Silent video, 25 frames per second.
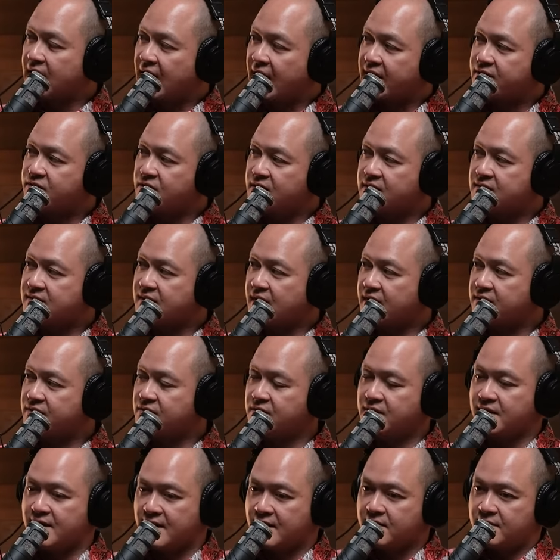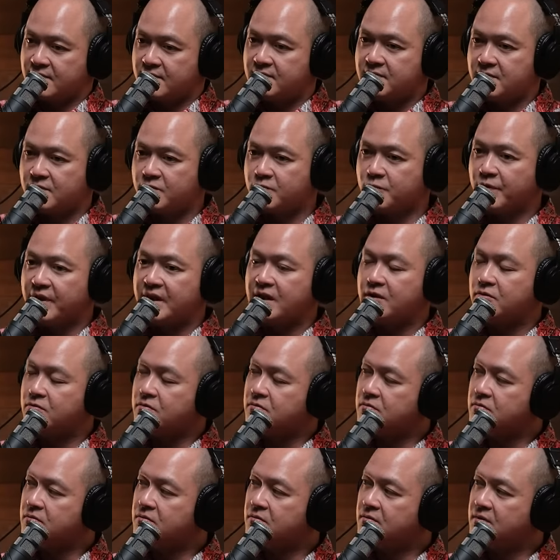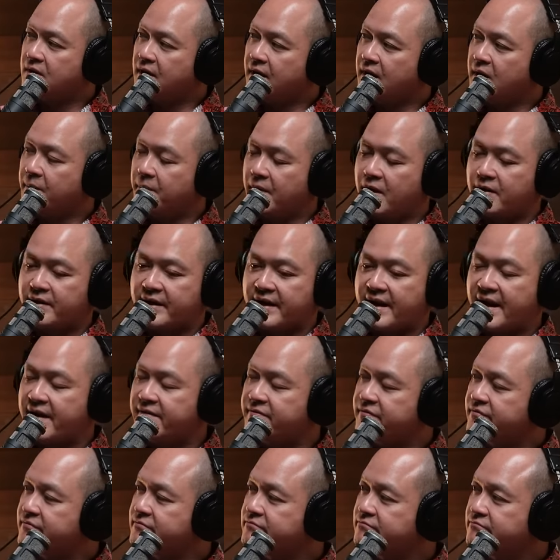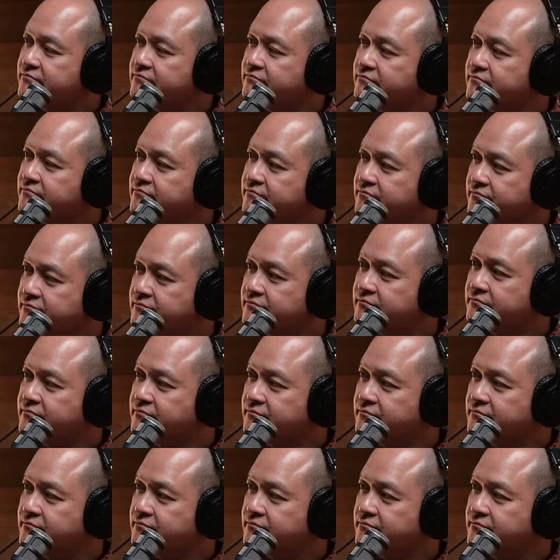the larger discussion that we need to think about and have. Mm. So